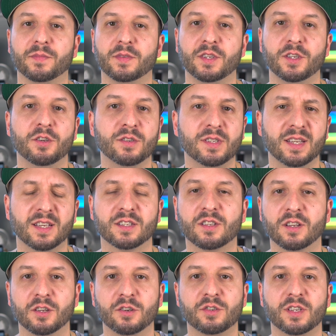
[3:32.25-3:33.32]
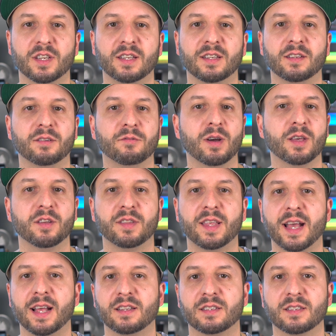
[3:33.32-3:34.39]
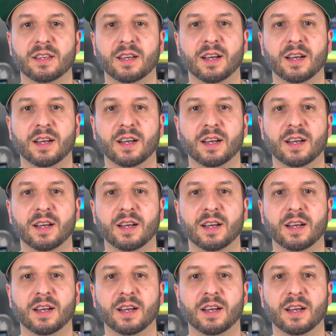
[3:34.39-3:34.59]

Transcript: using a solution, whether that's,